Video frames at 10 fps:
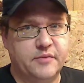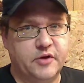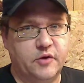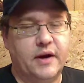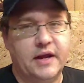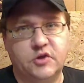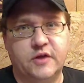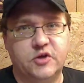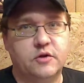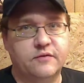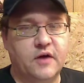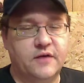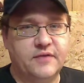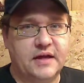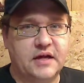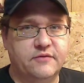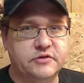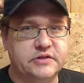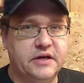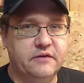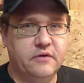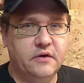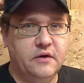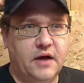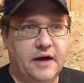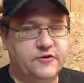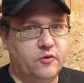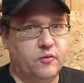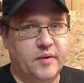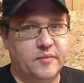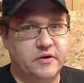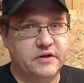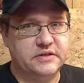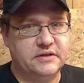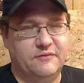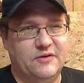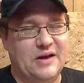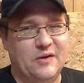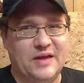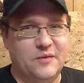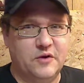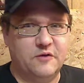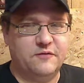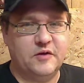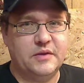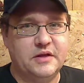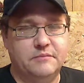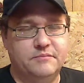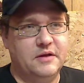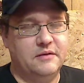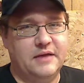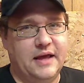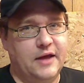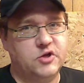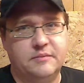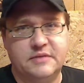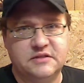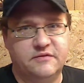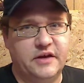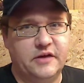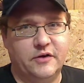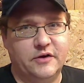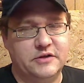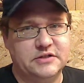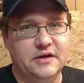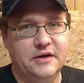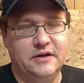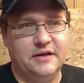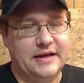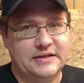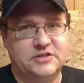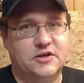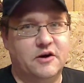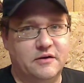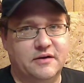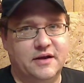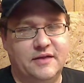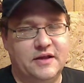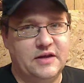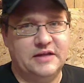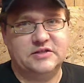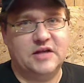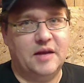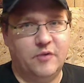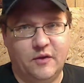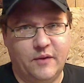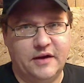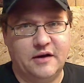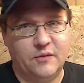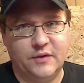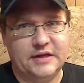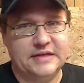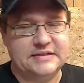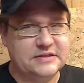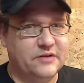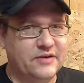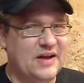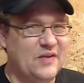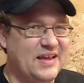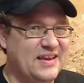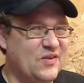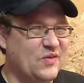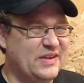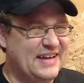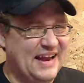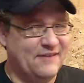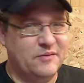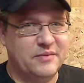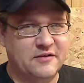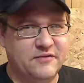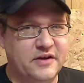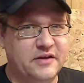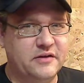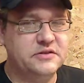But you're right, they should have got that cover save. I just don't remember, because every now and then when you're filming, you occasionally miss a video where you hit start and then hit stop right away and not realizing. So every now and then you don't get every bit of video.